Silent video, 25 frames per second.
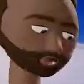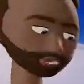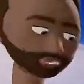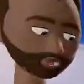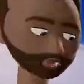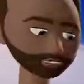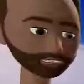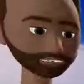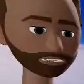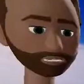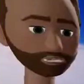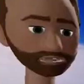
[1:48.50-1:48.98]
gone
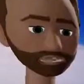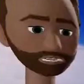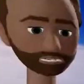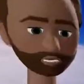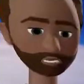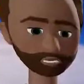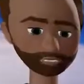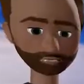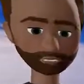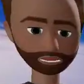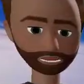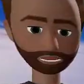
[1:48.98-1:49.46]
for the link
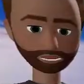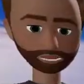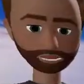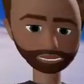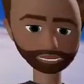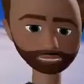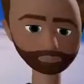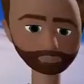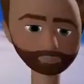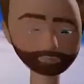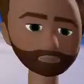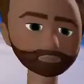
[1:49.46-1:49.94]
during my
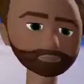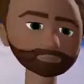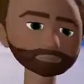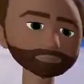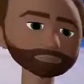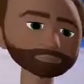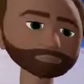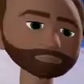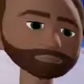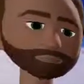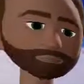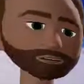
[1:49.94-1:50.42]

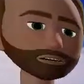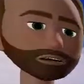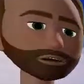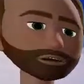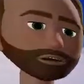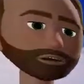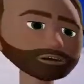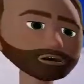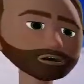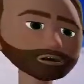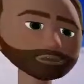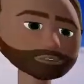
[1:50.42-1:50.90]

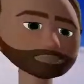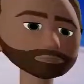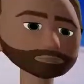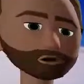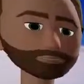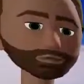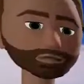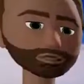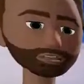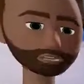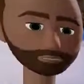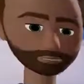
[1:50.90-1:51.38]
on
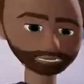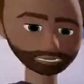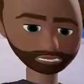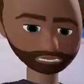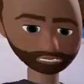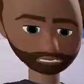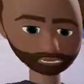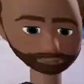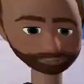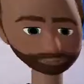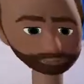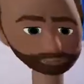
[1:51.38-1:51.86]
my email,
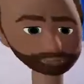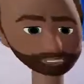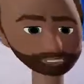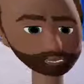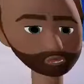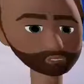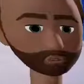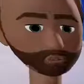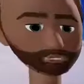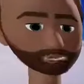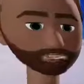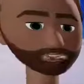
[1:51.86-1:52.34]
we'll
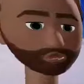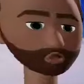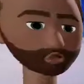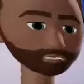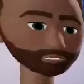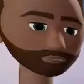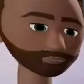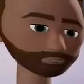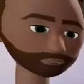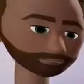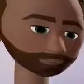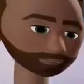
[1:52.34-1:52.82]
move on.
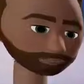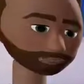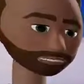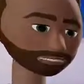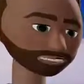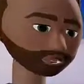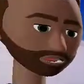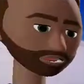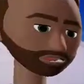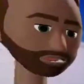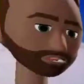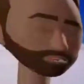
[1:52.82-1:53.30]

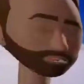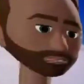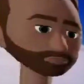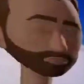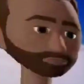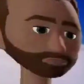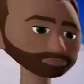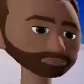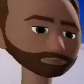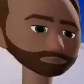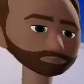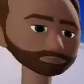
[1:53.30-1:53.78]
So
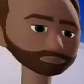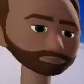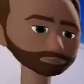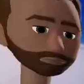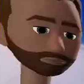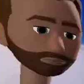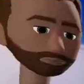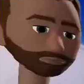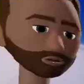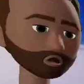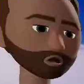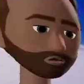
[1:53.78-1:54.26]

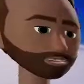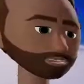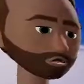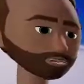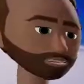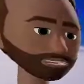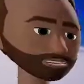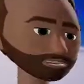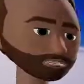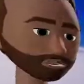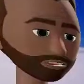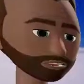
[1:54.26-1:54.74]
obviously you've
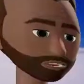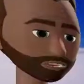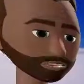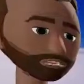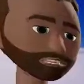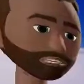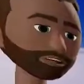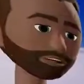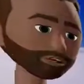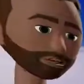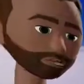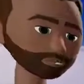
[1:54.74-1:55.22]
seen the video
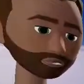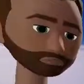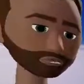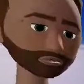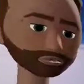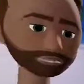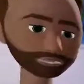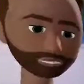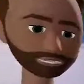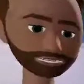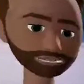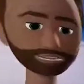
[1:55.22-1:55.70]
now, but
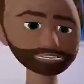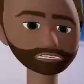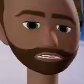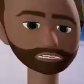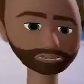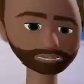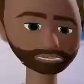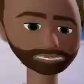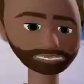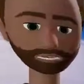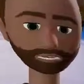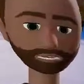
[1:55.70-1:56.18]
ozone
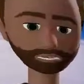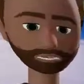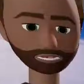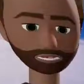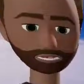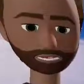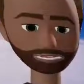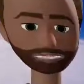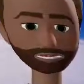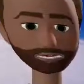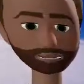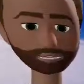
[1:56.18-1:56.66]
basically
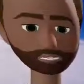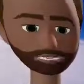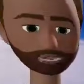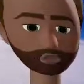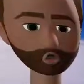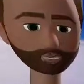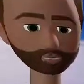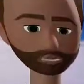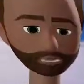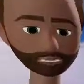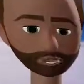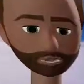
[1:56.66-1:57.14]
is a
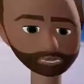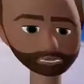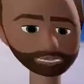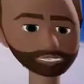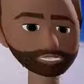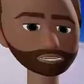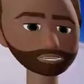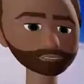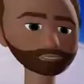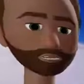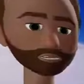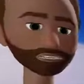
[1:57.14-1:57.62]
form of
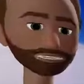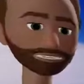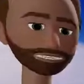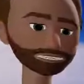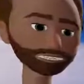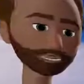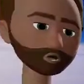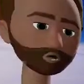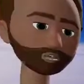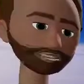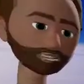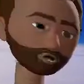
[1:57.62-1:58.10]
oxygen with
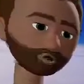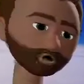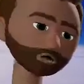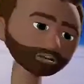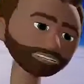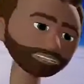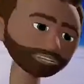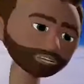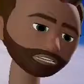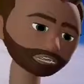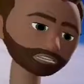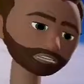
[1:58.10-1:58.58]
three
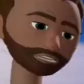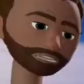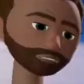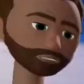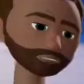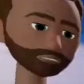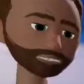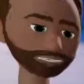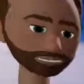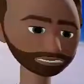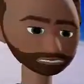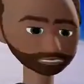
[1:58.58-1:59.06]
oxygen
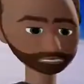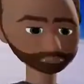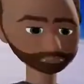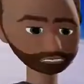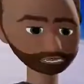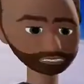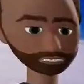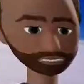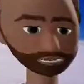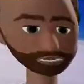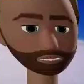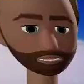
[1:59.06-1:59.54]
atoms
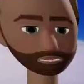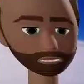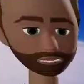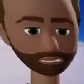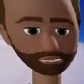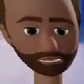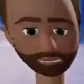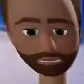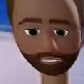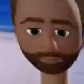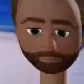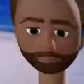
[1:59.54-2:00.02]
bonded
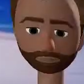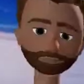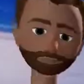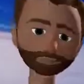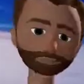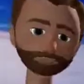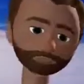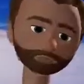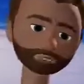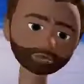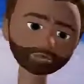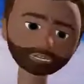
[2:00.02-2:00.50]
together.
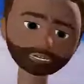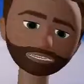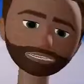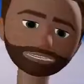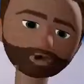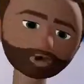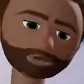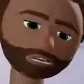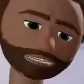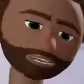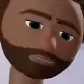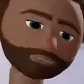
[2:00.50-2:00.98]
Now, as we
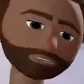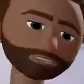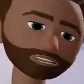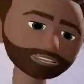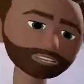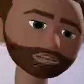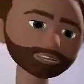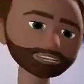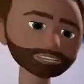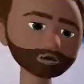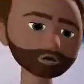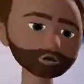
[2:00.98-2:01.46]
saw in the video,
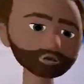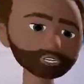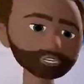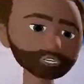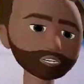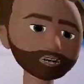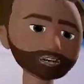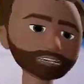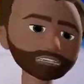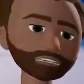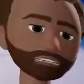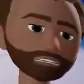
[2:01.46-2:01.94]
the
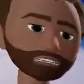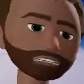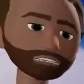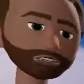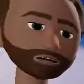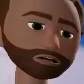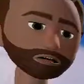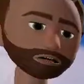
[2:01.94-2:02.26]
oxygen,